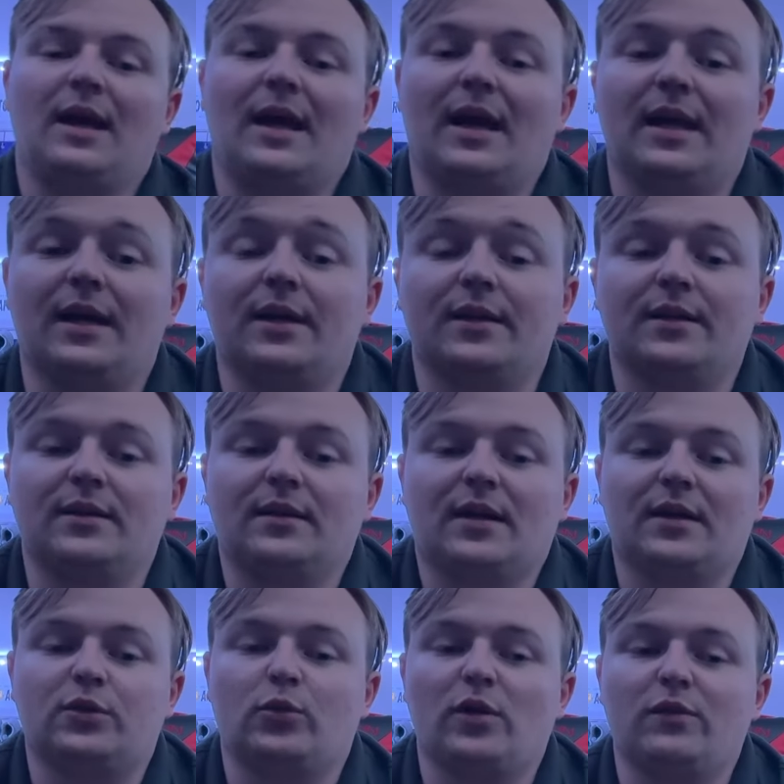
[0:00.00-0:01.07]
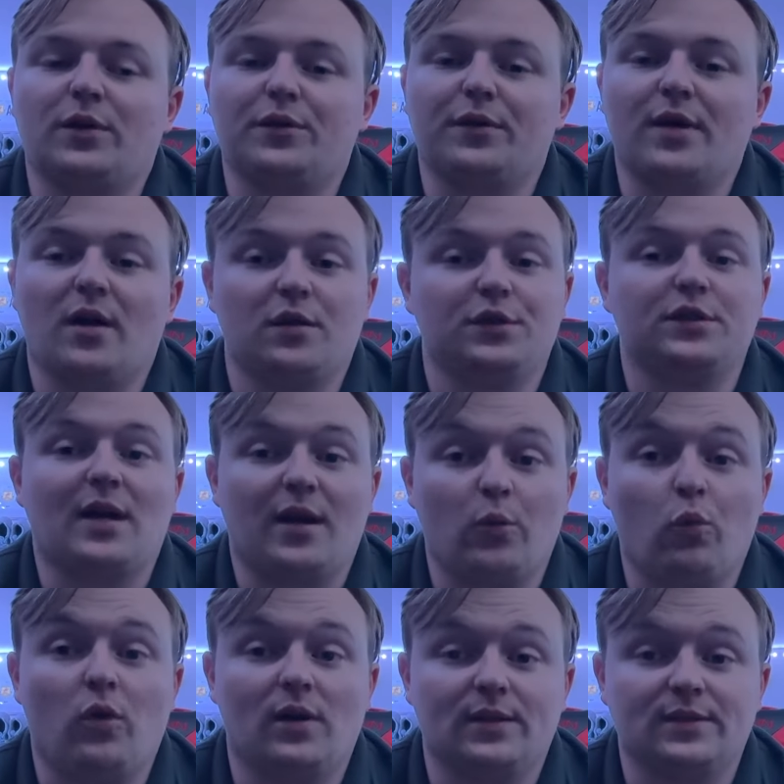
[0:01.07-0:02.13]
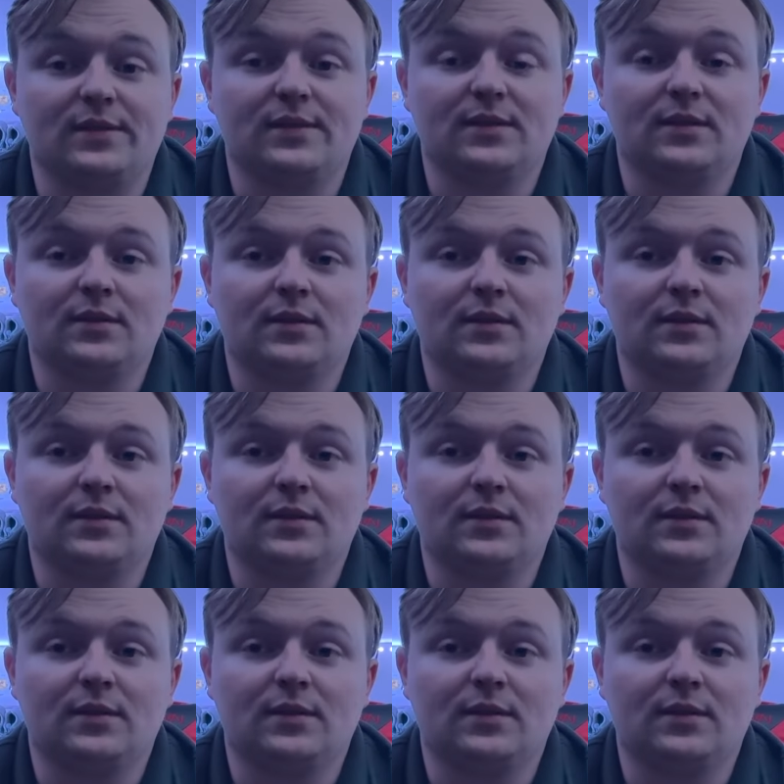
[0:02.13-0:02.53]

And at $1,200, I was.